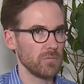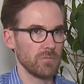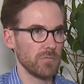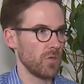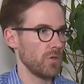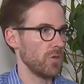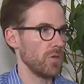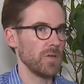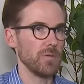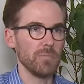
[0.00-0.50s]

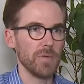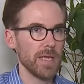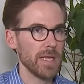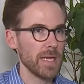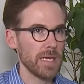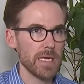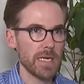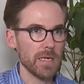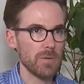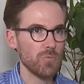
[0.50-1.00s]
aren't
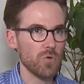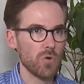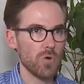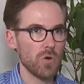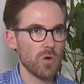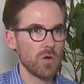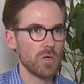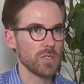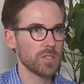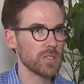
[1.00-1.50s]
made
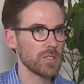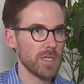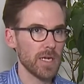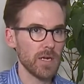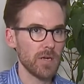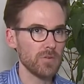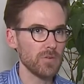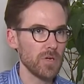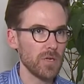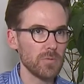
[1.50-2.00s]
anymore,
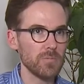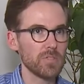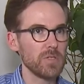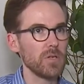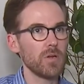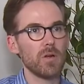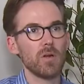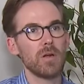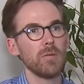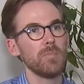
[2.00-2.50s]
snare drums that
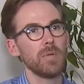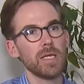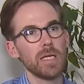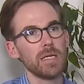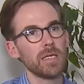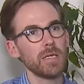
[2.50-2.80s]
aren't made